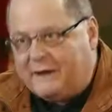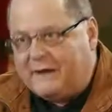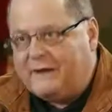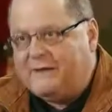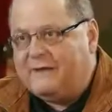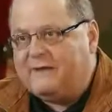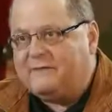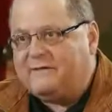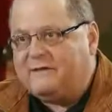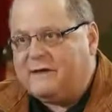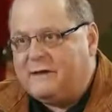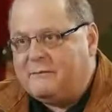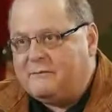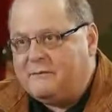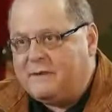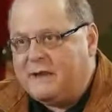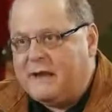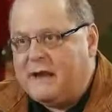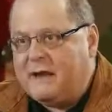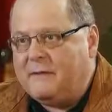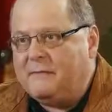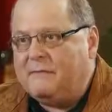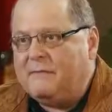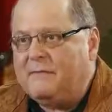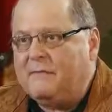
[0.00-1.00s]
but at the same
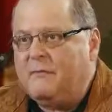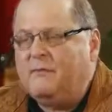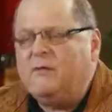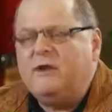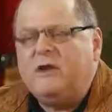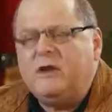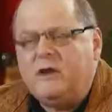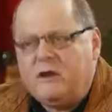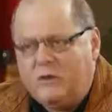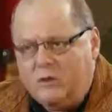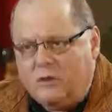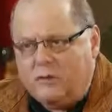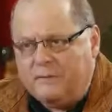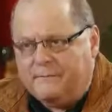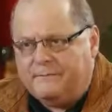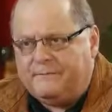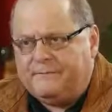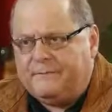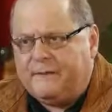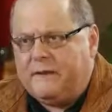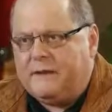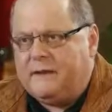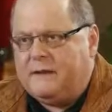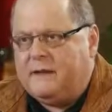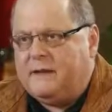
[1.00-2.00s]
time we knew
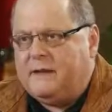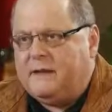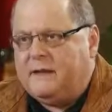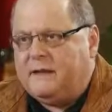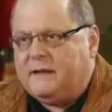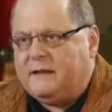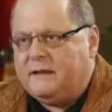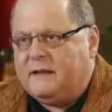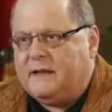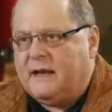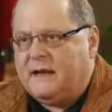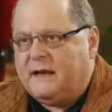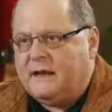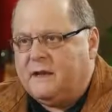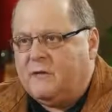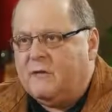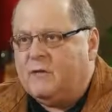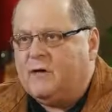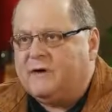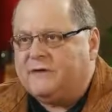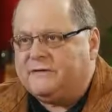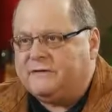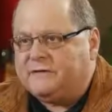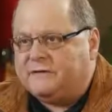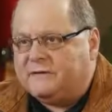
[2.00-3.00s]
that it
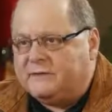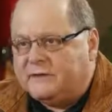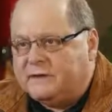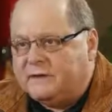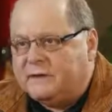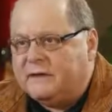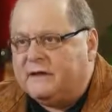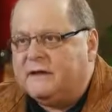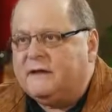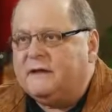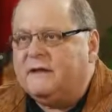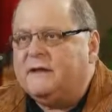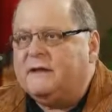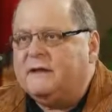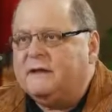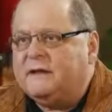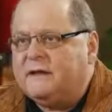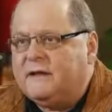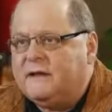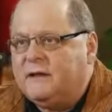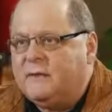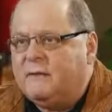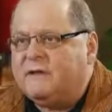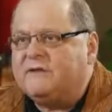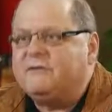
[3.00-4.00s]
was
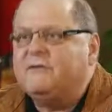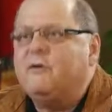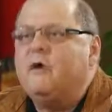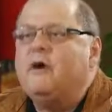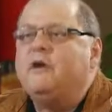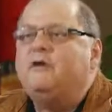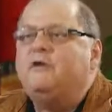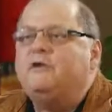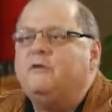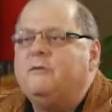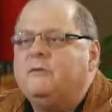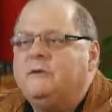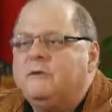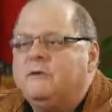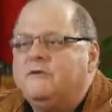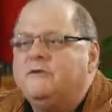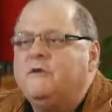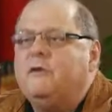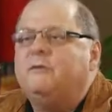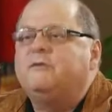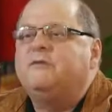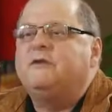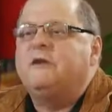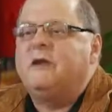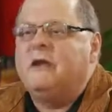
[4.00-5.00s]
going to be
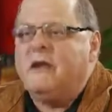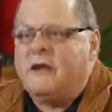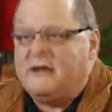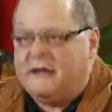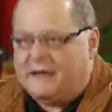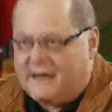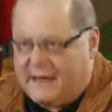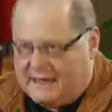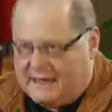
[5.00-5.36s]
something like